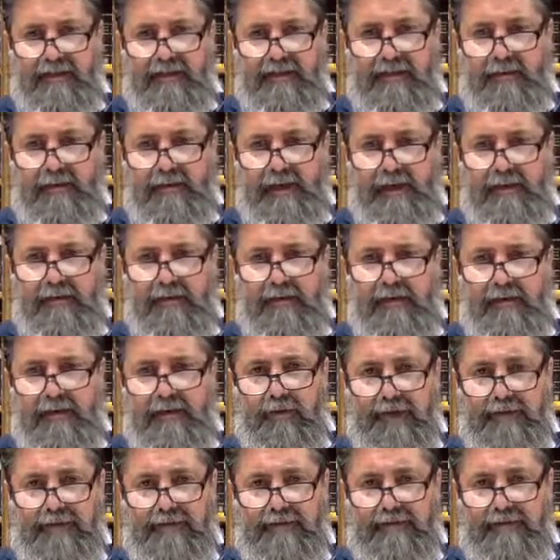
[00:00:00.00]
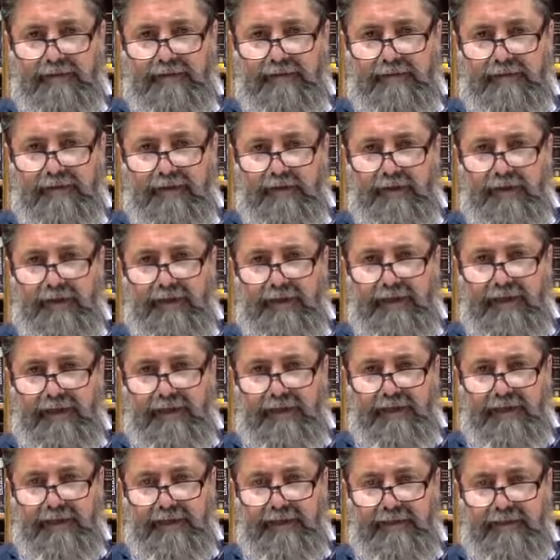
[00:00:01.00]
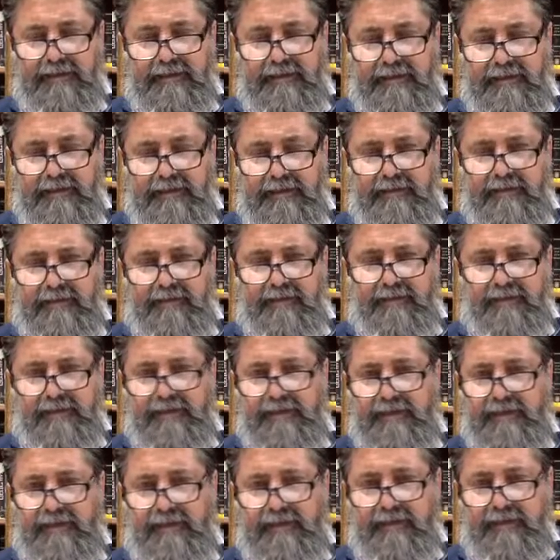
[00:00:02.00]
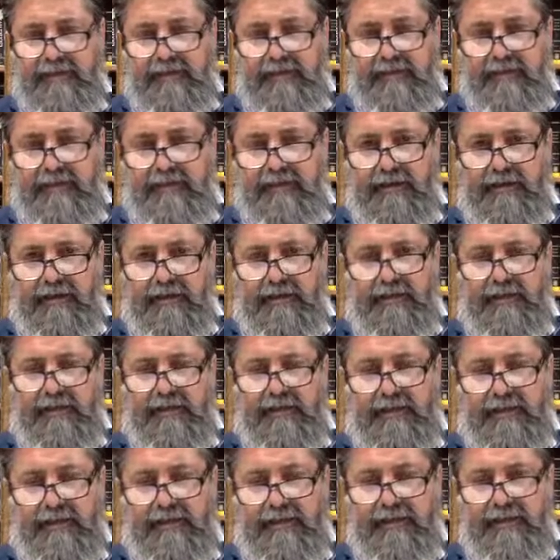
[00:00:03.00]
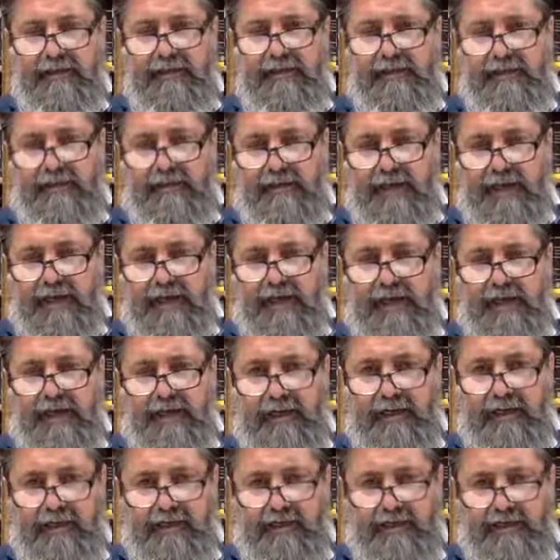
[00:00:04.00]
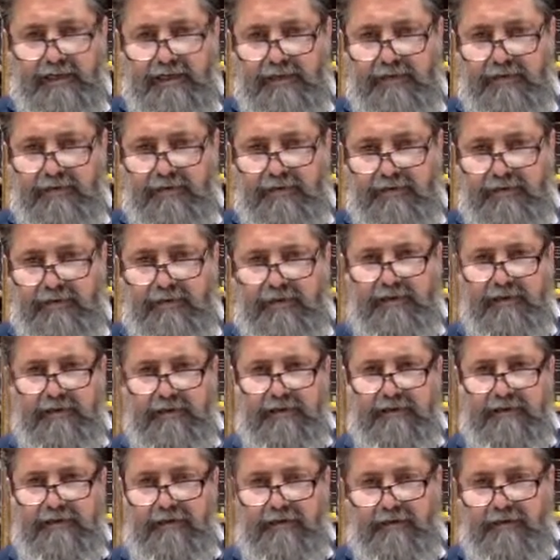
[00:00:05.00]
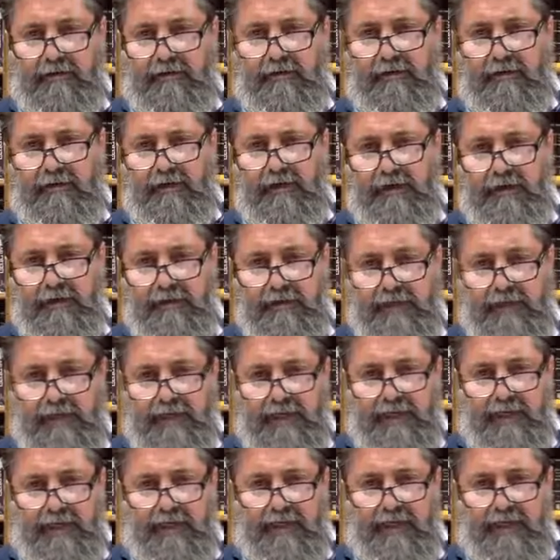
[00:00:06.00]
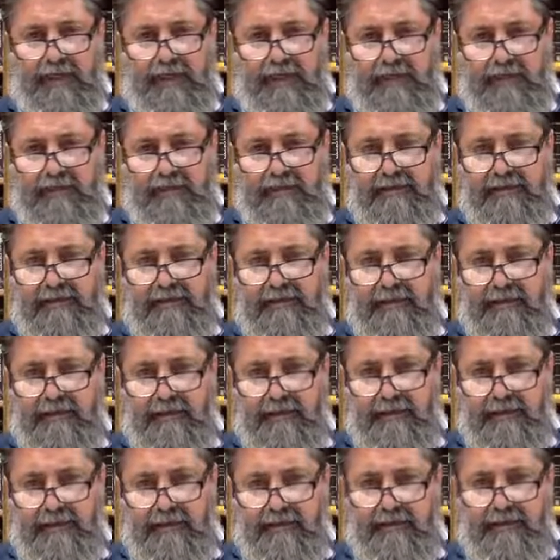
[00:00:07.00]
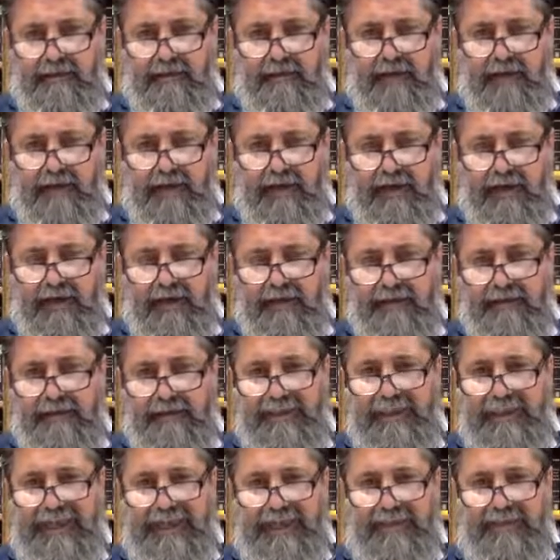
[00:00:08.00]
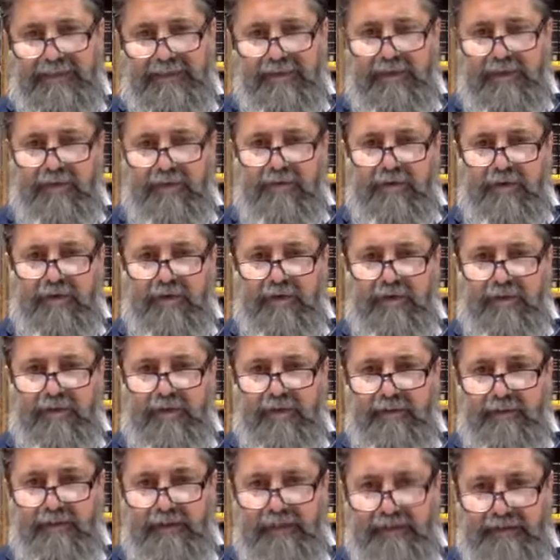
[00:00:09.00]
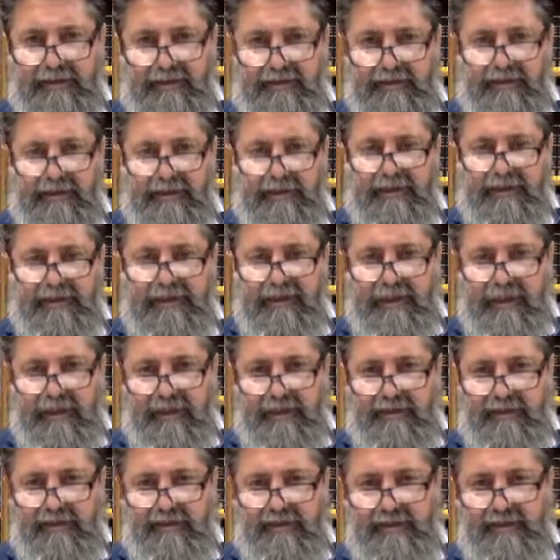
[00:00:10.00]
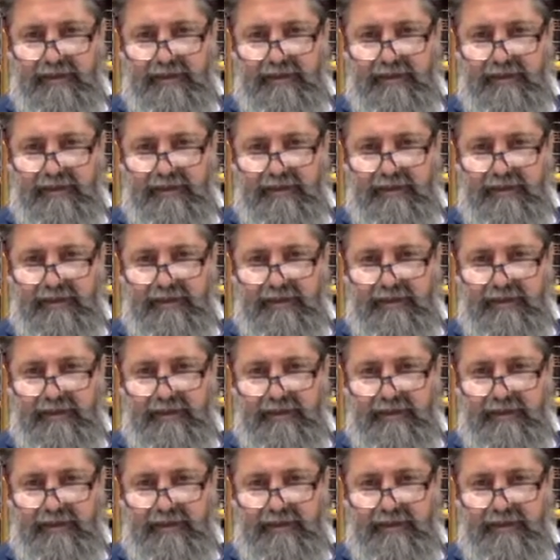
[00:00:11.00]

Why do we wait? We wait eight days. It's still, it's considered Arel. He's not Jewish yet. Only on the eight days. Why? Because he has to have one Shabbat in his life.